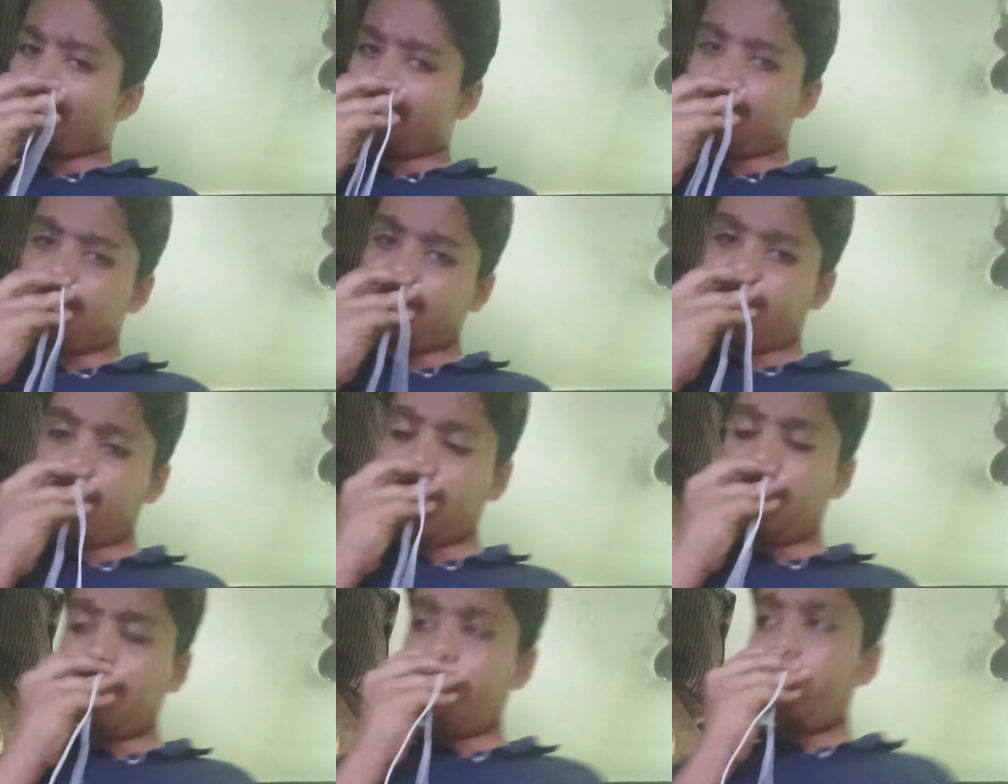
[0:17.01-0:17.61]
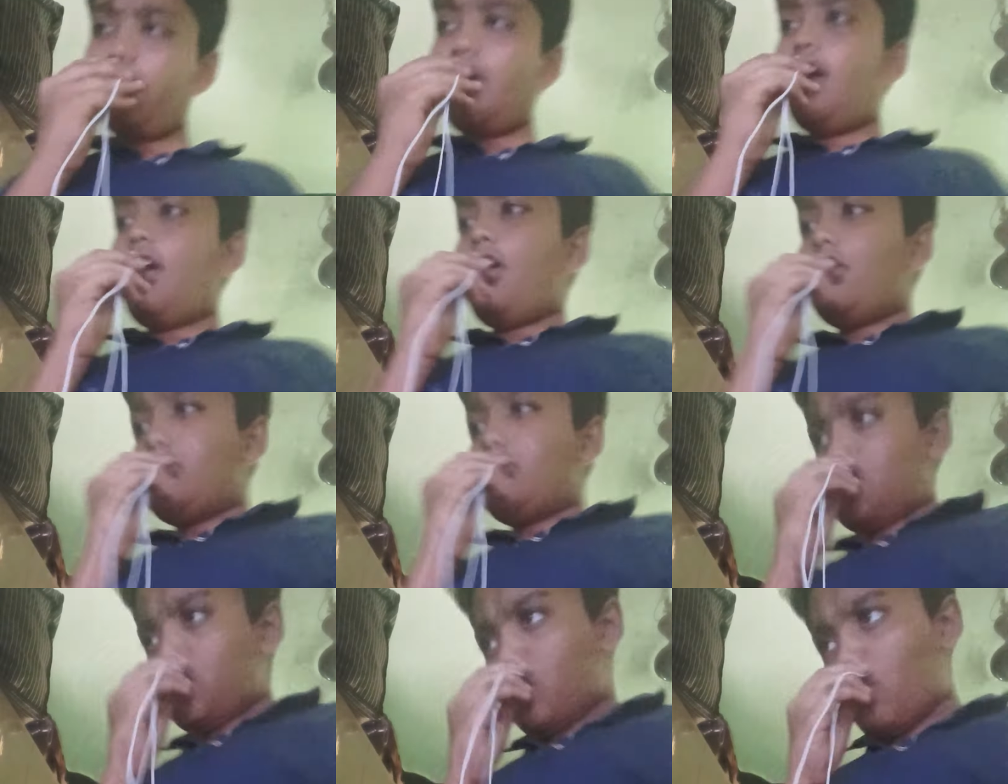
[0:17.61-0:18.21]
SMV.
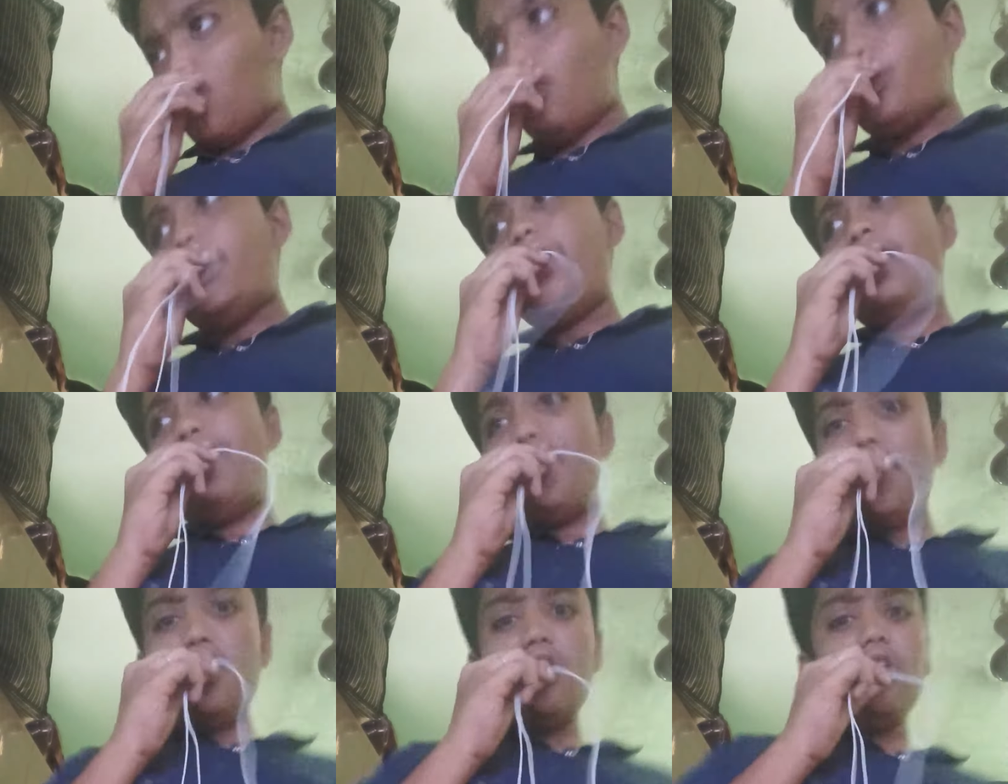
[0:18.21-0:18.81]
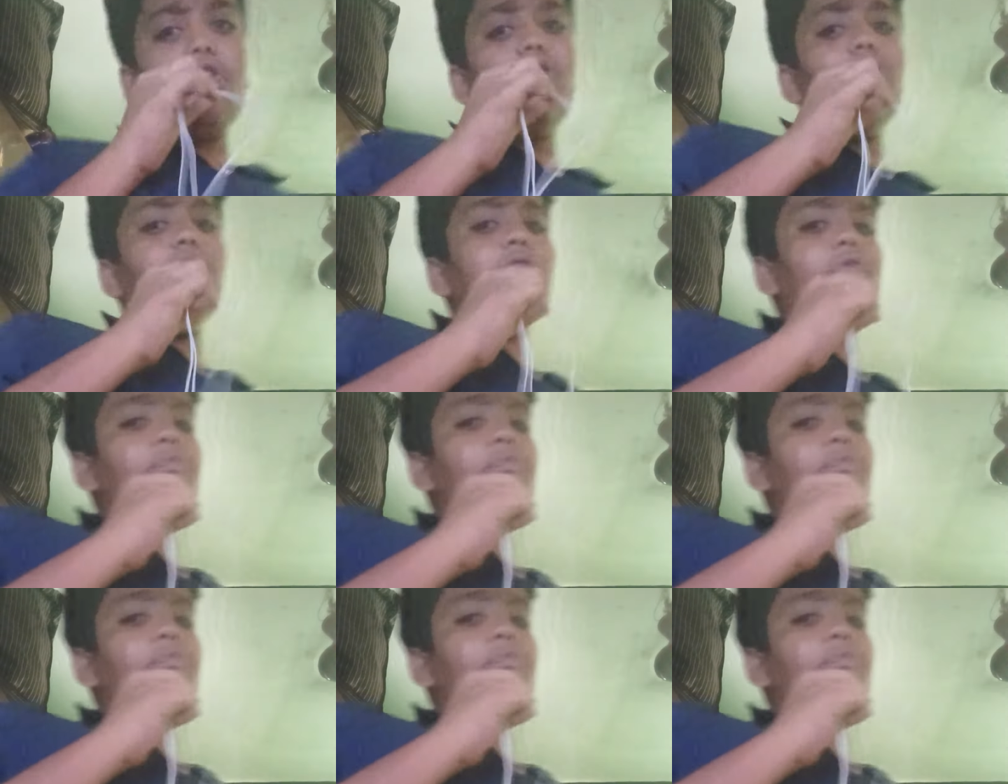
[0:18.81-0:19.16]
So, this video lo